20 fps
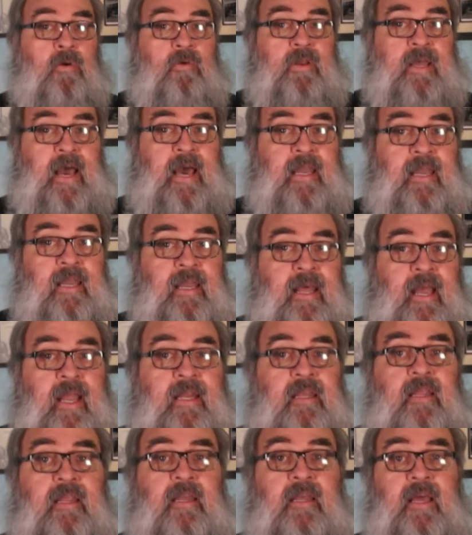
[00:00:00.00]
died in
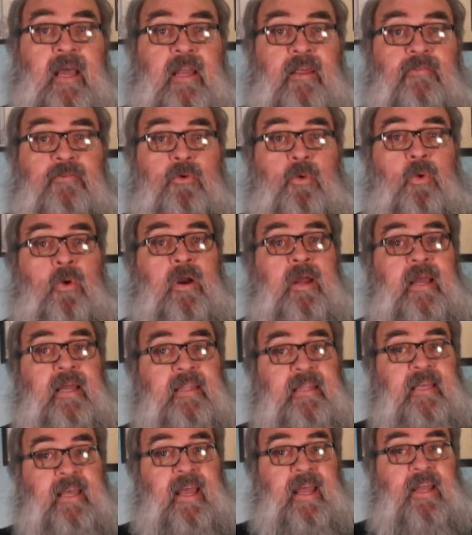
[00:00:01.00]
1994 at
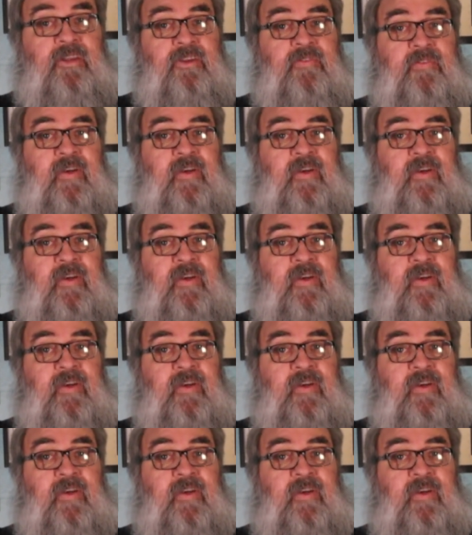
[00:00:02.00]
the age of